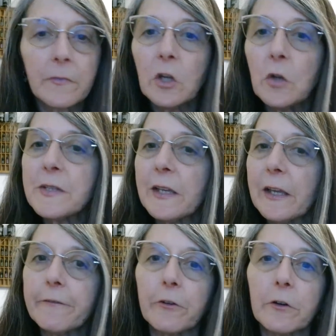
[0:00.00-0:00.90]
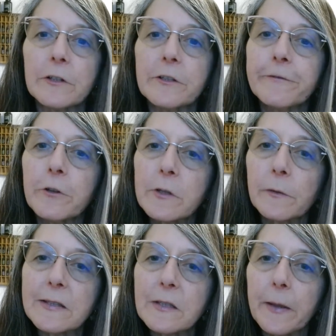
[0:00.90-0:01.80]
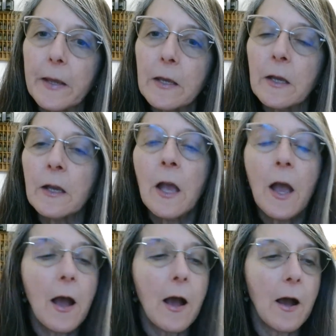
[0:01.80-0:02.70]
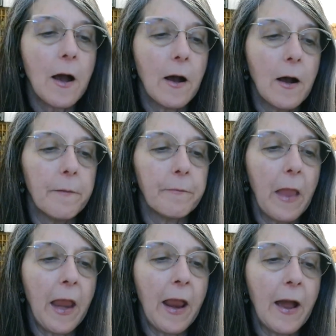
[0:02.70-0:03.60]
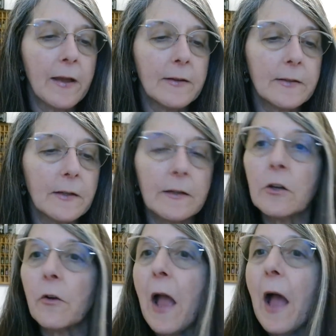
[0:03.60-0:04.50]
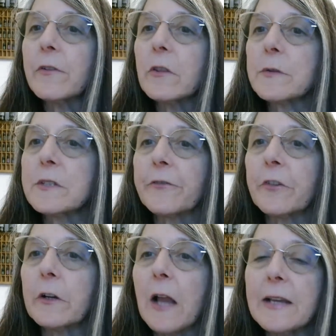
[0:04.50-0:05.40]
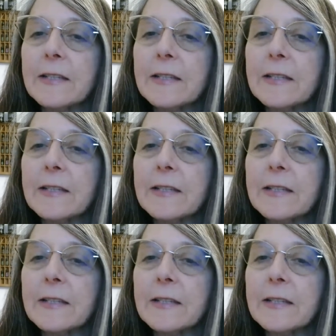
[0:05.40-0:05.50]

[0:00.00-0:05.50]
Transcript: Using it for a diffuser recipe, and having those different